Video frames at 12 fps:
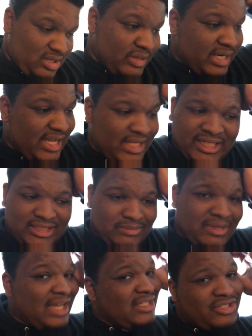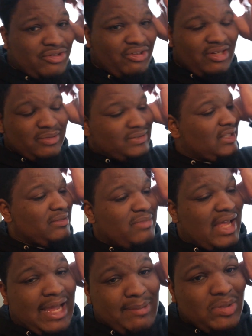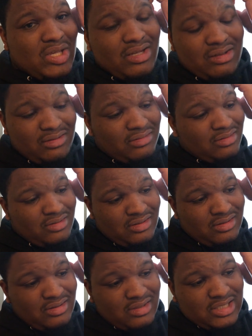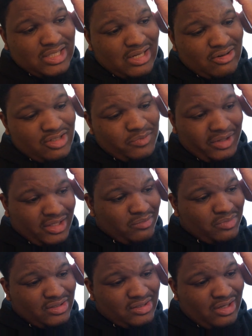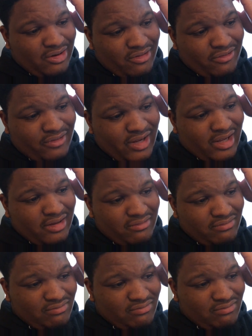I would have had like some ice cream or something happy. Cause I know this about to be terrifying.